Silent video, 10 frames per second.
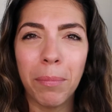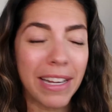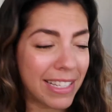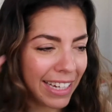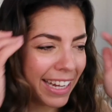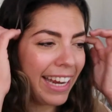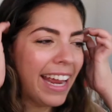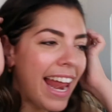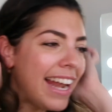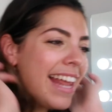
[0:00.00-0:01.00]

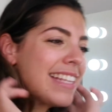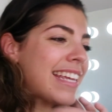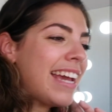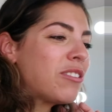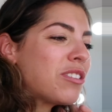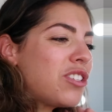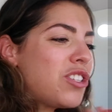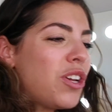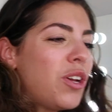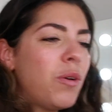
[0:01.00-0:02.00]
basically. Let's get on
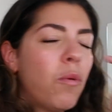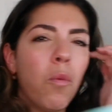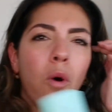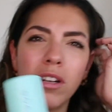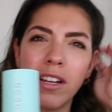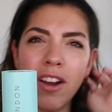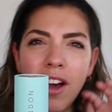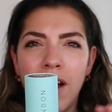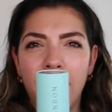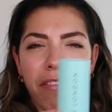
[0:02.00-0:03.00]
to what on
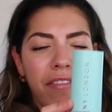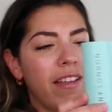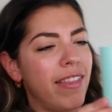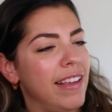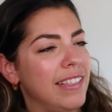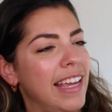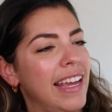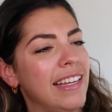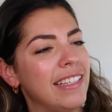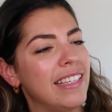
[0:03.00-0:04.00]
earth this
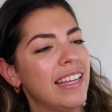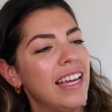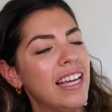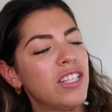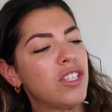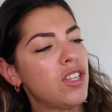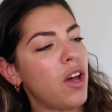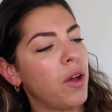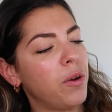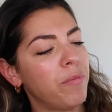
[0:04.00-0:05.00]
is.
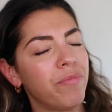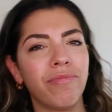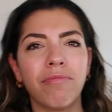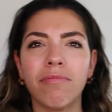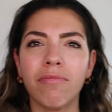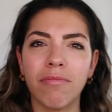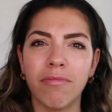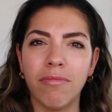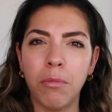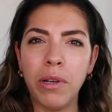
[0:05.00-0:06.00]
So,
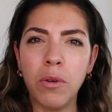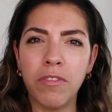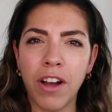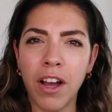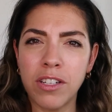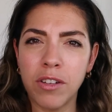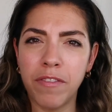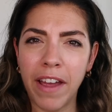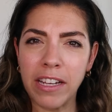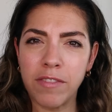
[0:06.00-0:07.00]
we all have heard
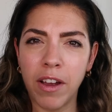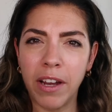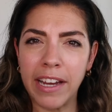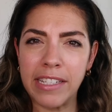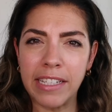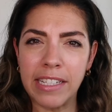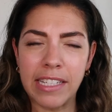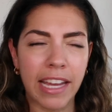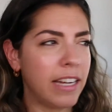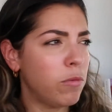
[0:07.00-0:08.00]
of exfoliating
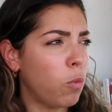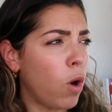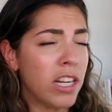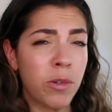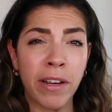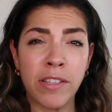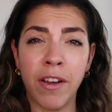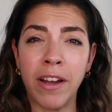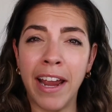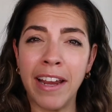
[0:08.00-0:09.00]
skin. Why do we
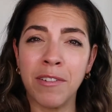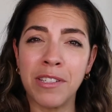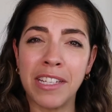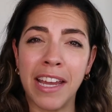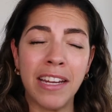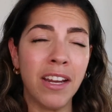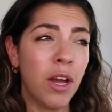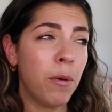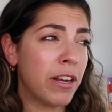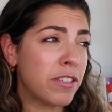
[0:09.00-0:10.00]
exfoliate our skin?
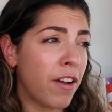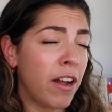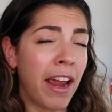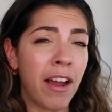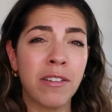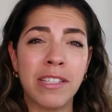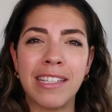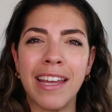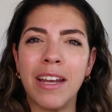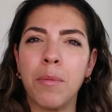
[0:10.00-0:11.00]
We exfoliate our
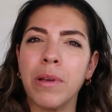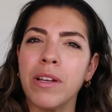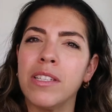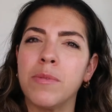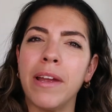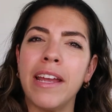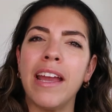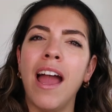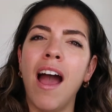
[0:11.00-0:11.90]
skin because we,